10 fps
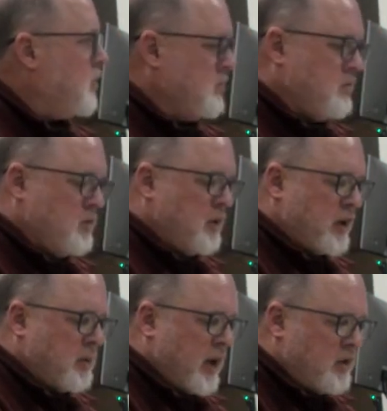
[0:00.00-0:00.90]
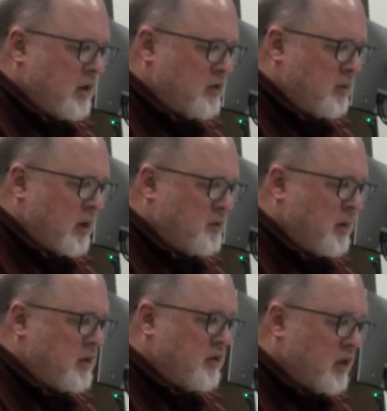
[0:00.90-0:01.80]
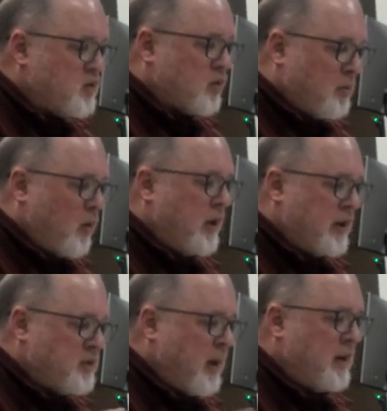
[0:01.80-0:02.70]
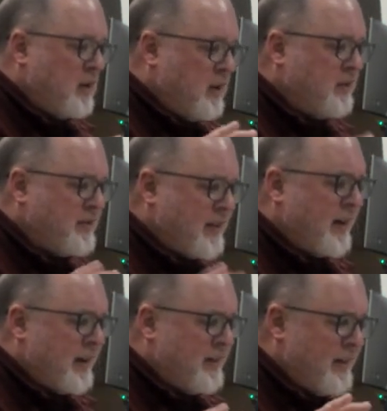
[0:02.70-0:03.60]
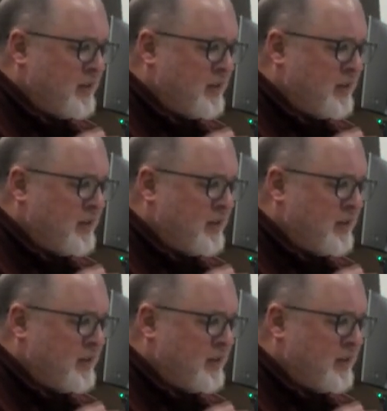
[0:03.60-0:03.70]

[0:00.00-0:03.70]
I won't do explication of it so much, but the central point expanded inside